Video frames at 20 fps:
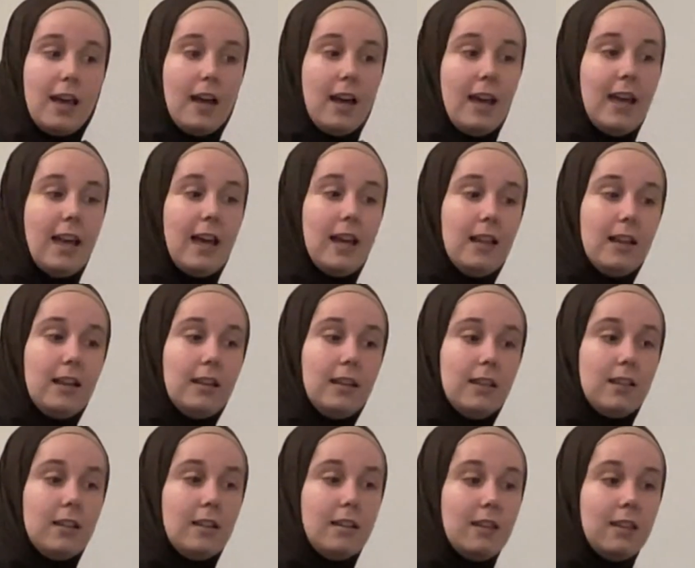And
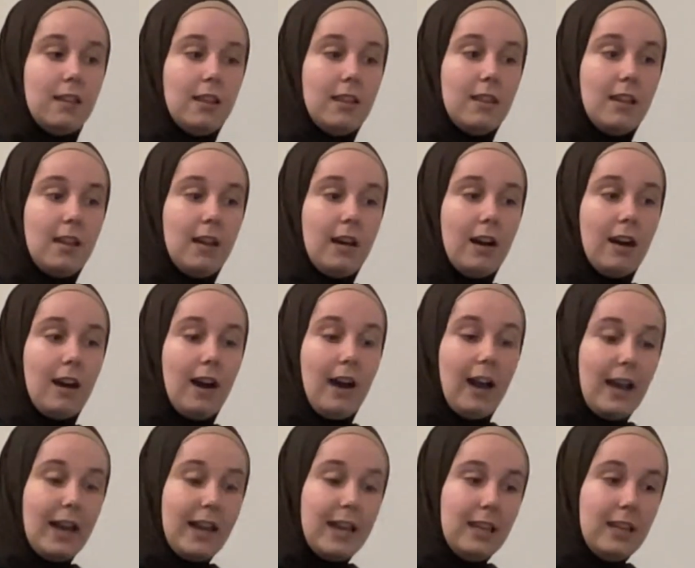
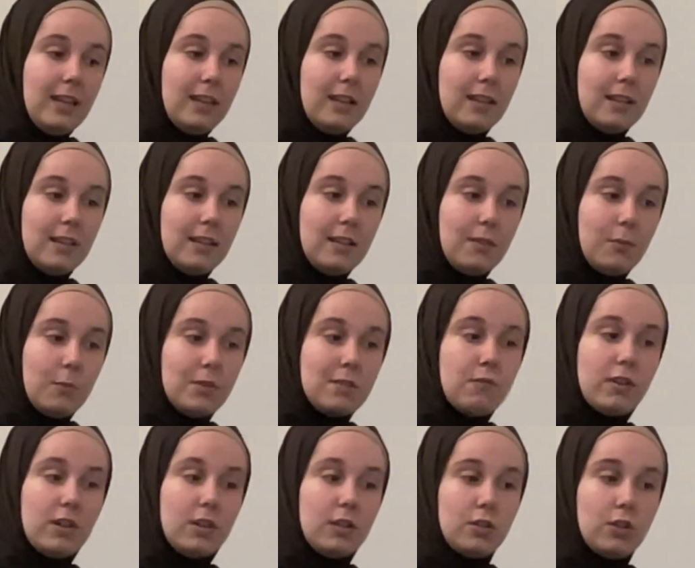I was
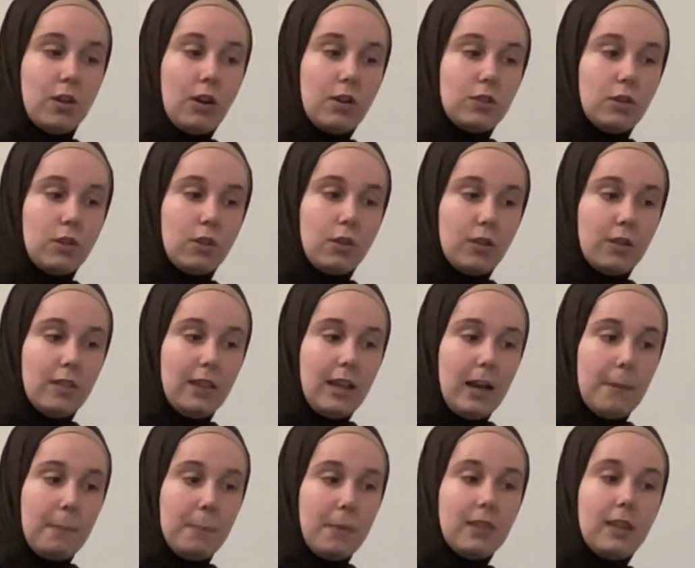very shocked to learn
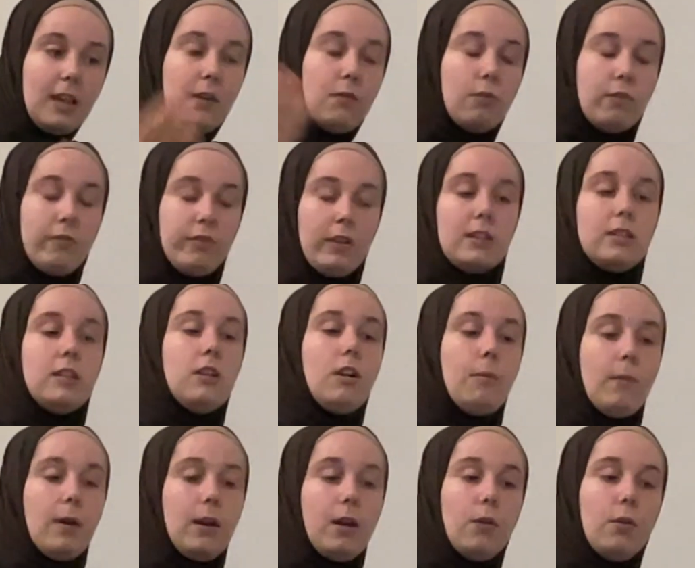that, but then reflecting on
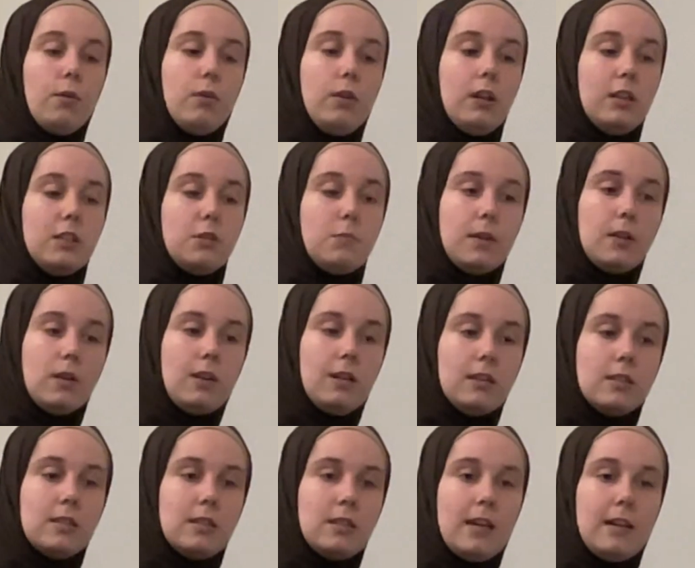my own
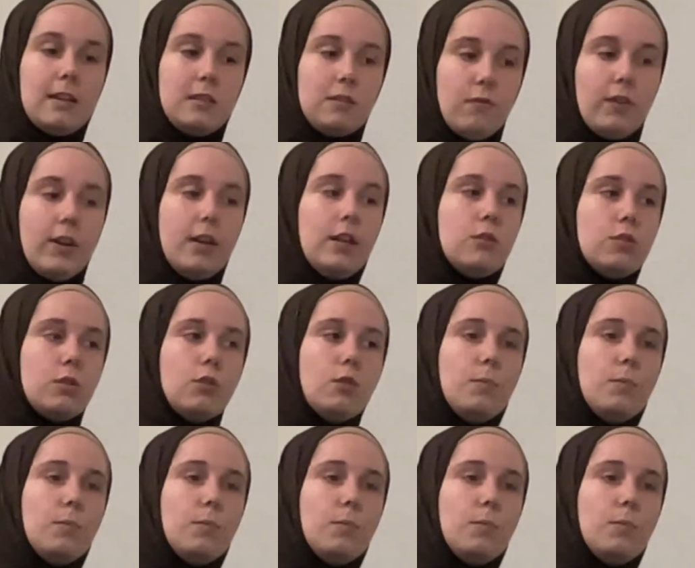experience, that is very true